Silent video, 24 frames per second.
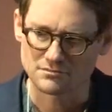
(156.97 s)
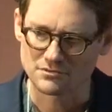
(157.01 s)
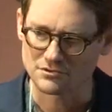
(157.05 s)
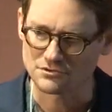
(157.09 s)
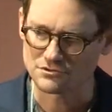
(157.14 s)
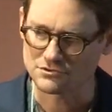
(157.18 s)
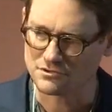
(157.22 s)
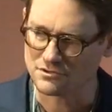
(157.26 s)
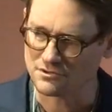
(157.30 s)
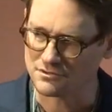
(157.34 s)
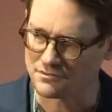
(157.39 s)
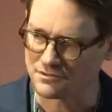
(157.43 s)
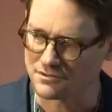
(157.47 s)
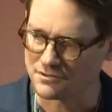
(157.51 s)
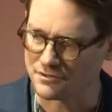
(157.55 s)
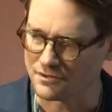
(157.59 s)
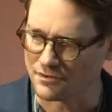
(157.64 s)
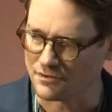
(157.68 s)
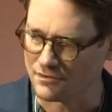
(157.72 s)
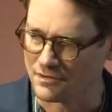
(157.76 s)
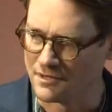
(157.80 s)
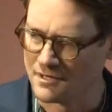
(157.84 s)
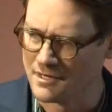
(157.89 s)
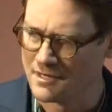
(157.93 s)
Those are,
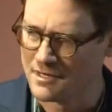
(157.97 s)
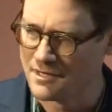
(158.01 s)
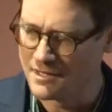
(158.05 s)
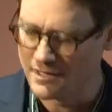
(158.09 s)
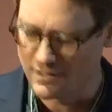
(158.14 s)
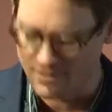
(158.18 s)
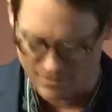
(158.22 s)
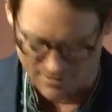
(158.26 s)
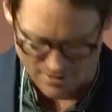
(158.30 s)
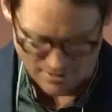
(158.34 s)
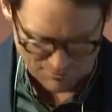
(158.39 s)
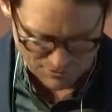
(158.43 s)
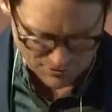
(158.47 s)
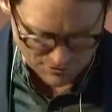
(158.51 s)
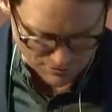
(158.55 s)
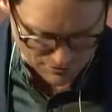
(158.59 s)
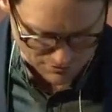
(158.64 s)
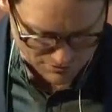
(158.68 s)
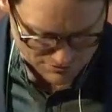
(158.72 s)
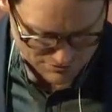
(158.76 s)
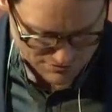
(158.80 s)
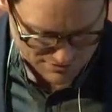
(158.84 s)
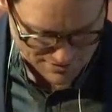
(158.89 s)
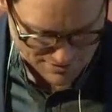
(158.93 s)

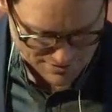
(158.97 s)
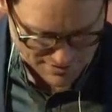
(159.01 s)
chemicals